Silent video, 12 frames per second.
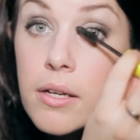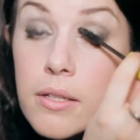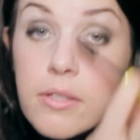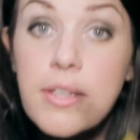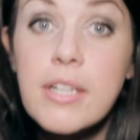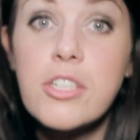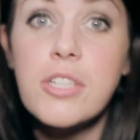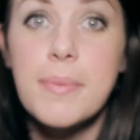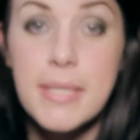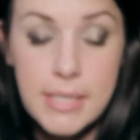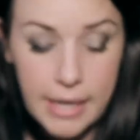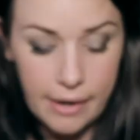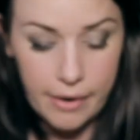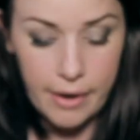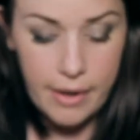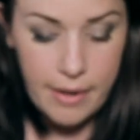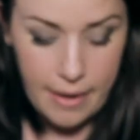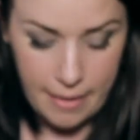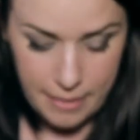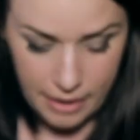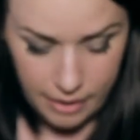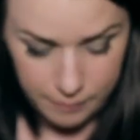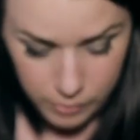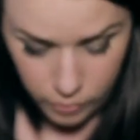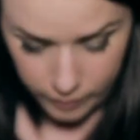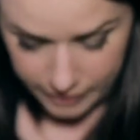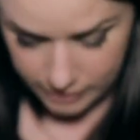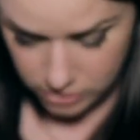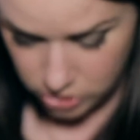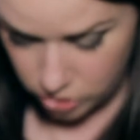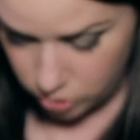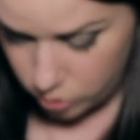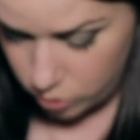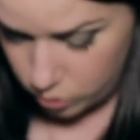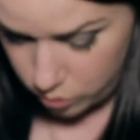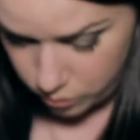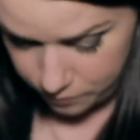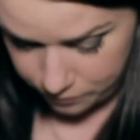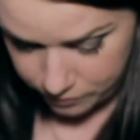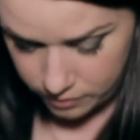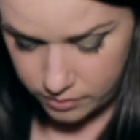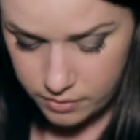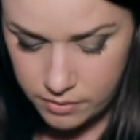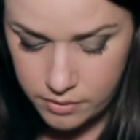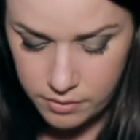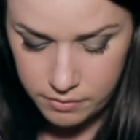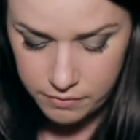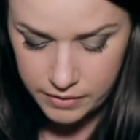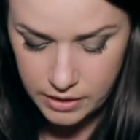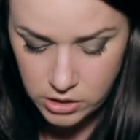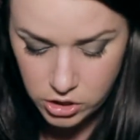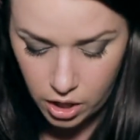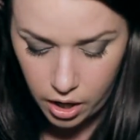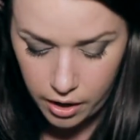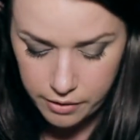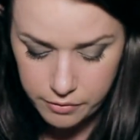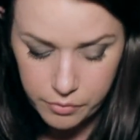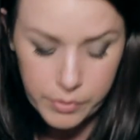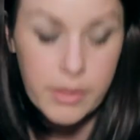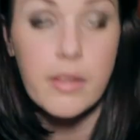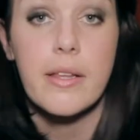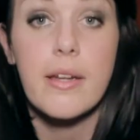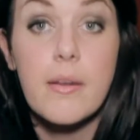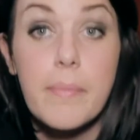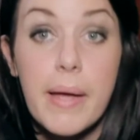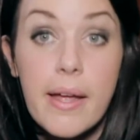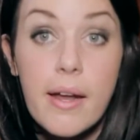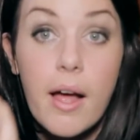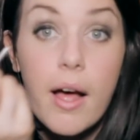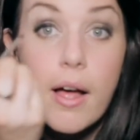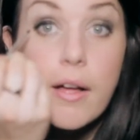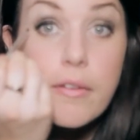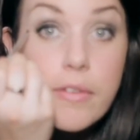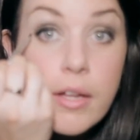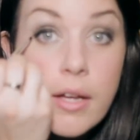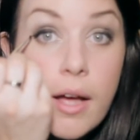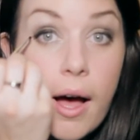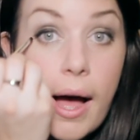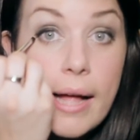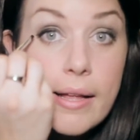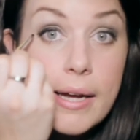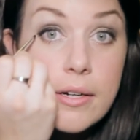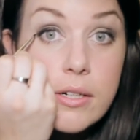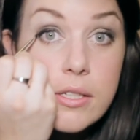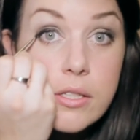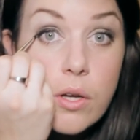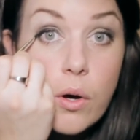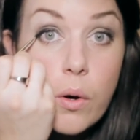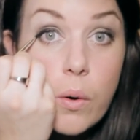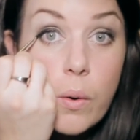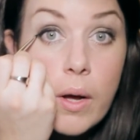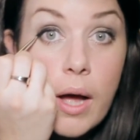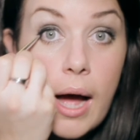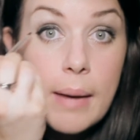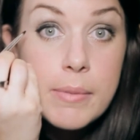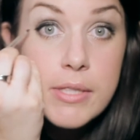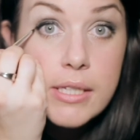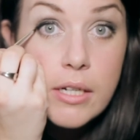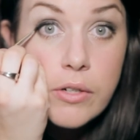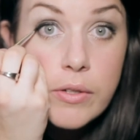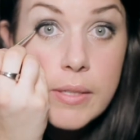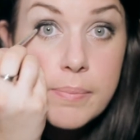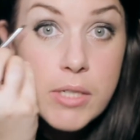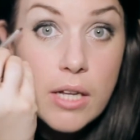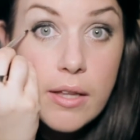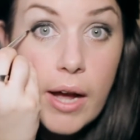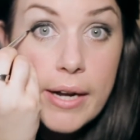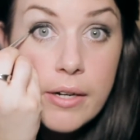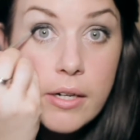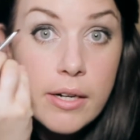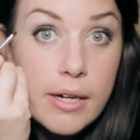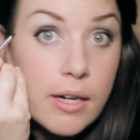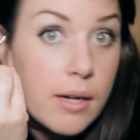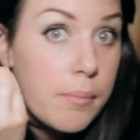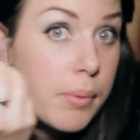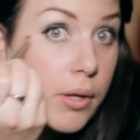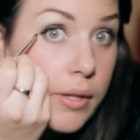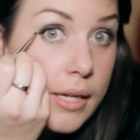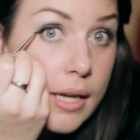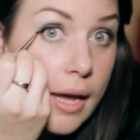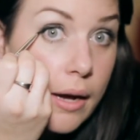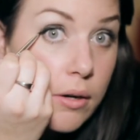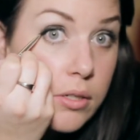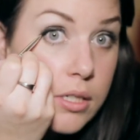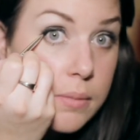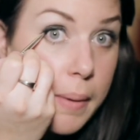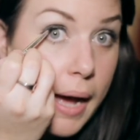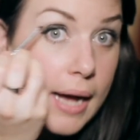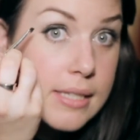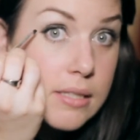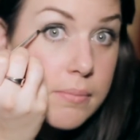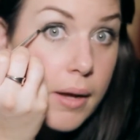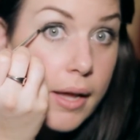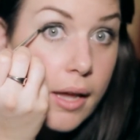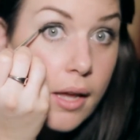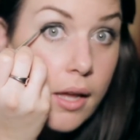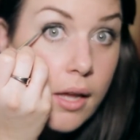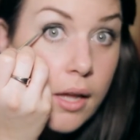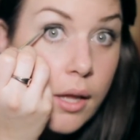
So there's your mascara, and then I'm going to finish off with a little bit of eyeliner. So I'm using a cream gel liner, and I'm pulling it out just past my